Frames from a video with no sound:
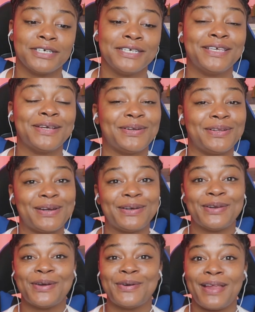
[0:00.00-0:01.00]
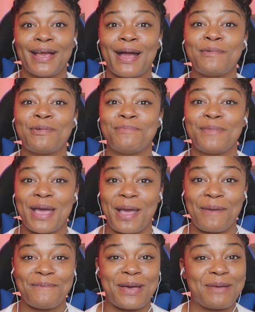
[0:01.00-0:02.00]
he's here to let her know, like, I'm a
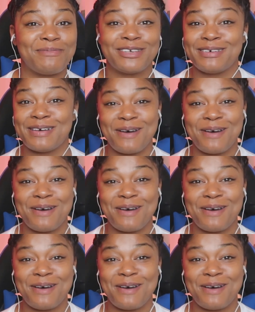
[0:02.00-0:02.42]
man, baby.